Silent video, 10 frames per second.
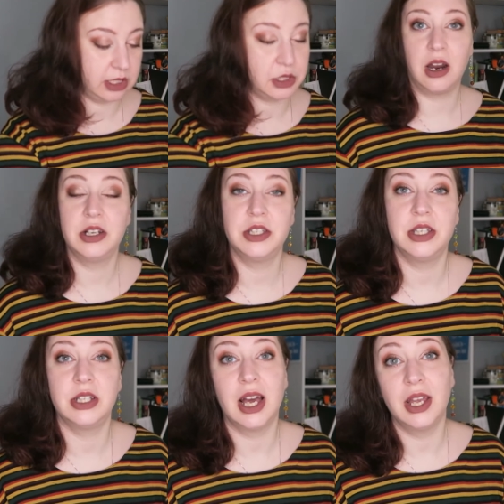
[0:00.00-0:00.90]
cards
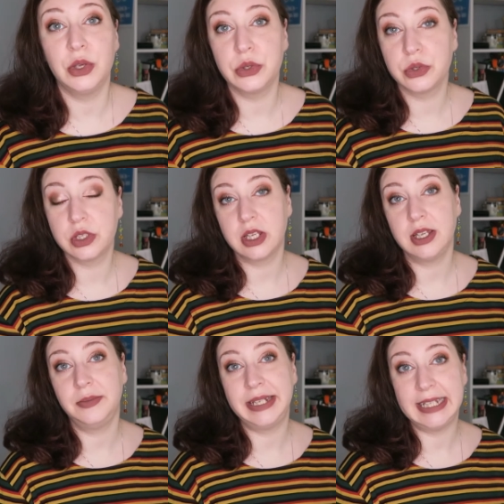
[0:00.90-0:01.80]
that I use
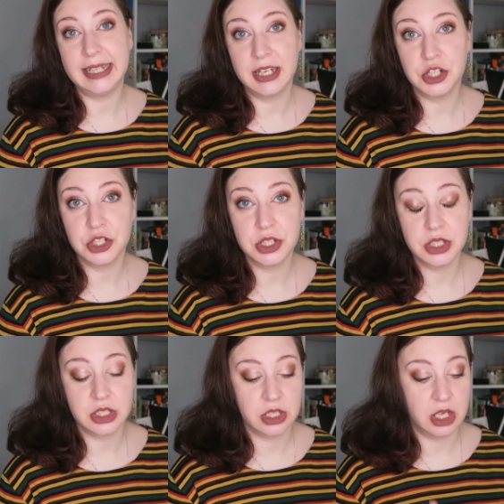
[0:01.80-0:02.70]
in meditations,